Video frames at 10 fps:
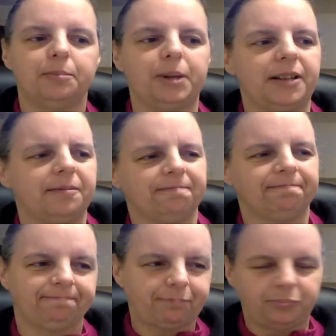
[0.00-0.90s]
But,
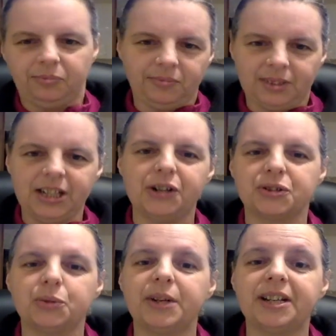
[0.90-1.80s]
you
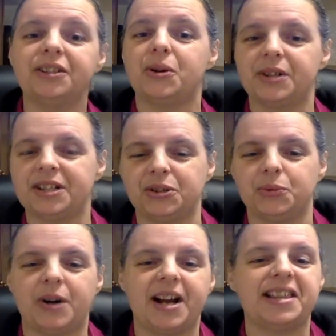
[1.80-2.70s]
know, so we could go
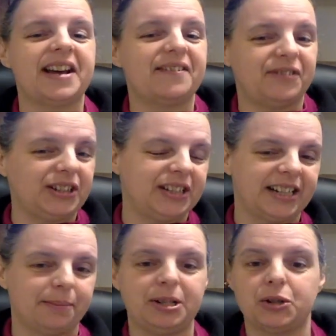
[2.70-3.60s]
into why that felt
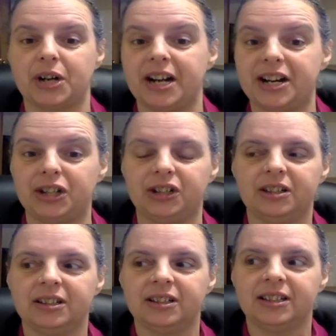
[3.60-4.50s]
like a
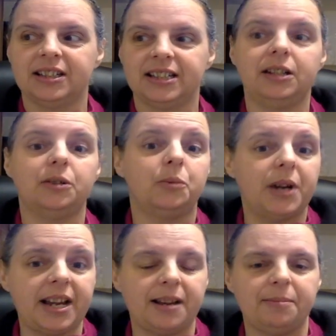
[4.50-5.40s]
betrayal in a
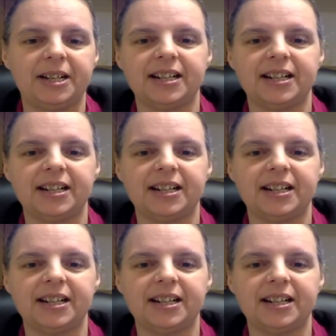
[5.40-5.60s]
way,